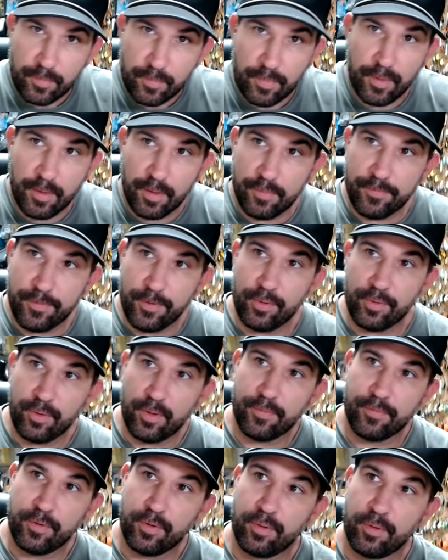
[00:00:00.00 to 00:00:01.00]
if you
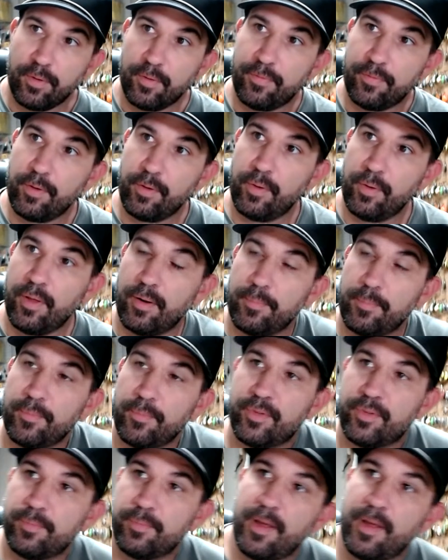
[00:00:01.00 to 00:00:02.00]
hit them with
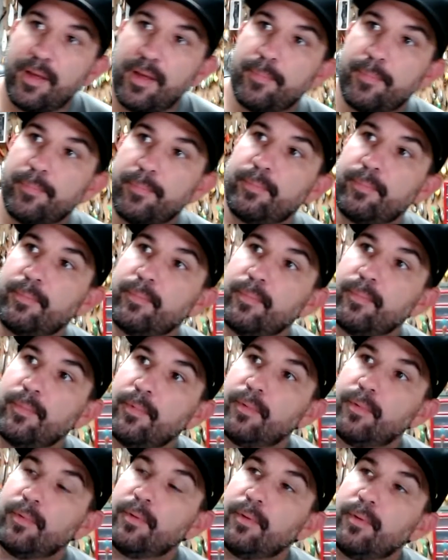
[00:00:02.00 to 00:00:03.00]
some damn
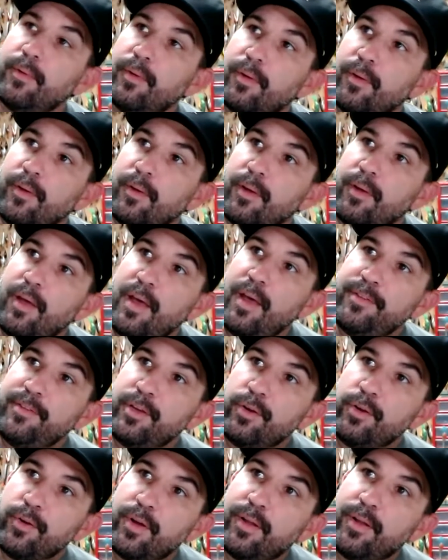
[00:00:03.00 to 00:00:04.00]
heavy
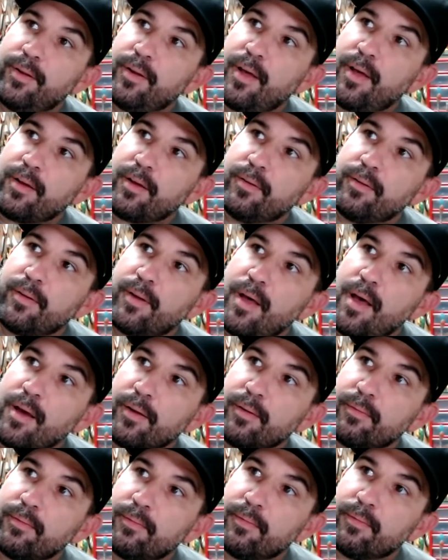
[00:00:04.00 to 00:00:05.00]
grit and
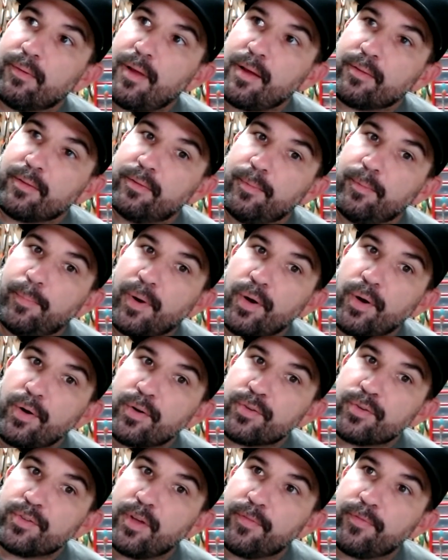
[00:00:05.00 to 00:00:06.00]
knock the
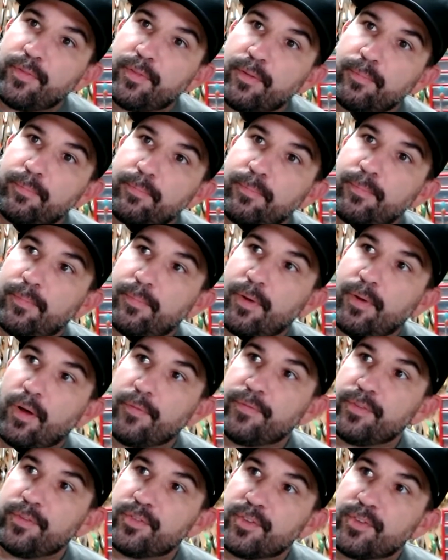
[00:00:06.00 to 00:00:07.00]
burrs off the
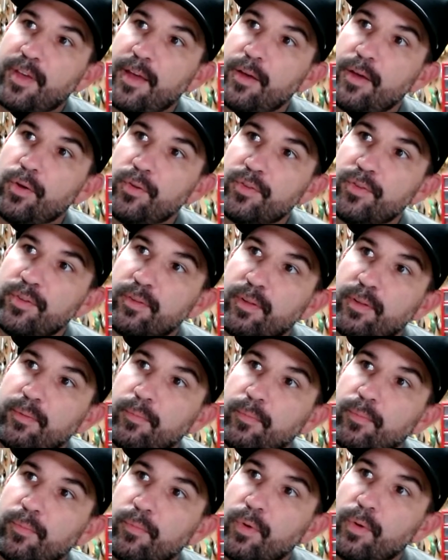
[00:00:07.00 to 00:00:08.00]
scales, and
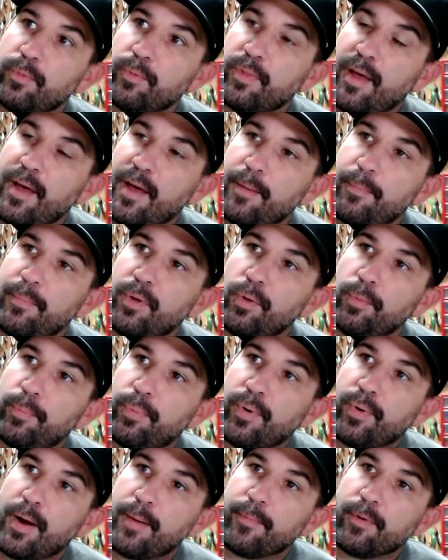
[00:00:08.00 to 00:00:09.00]
then went with a high build
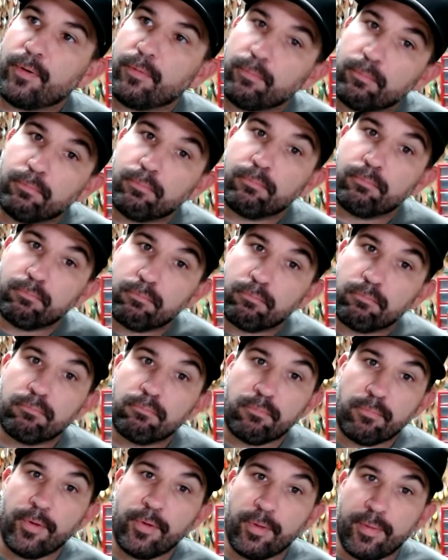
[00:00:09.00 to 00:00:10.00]
primer,
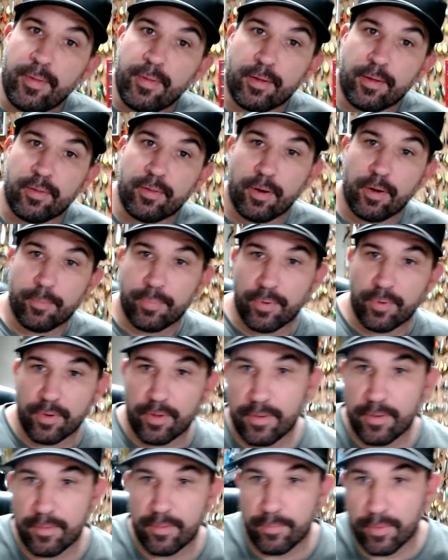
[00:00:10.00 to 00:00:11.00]
yeah, they clean up pretty
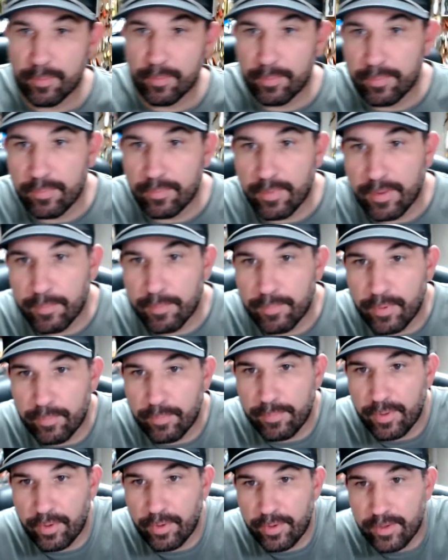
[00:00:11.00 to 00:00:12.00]
good when like
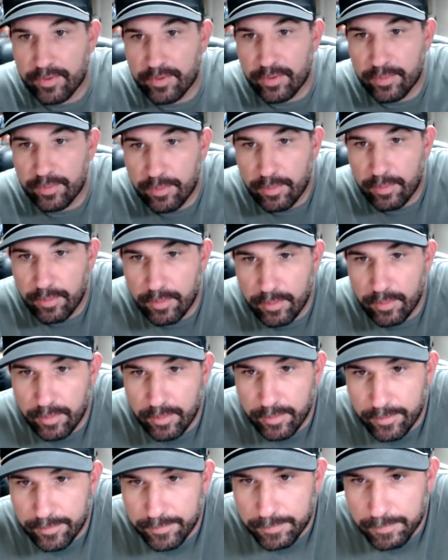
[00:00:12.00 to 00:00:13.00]
Bill does it.
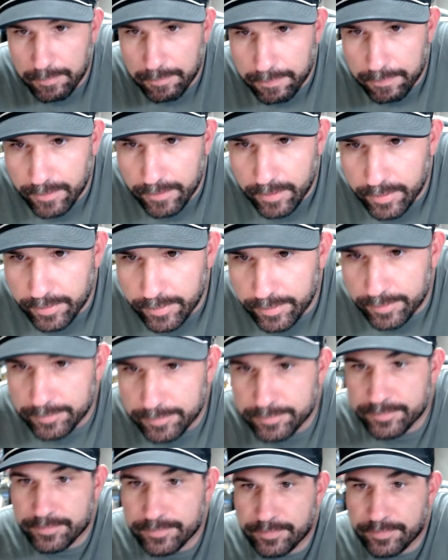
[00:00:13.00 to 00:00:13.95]
The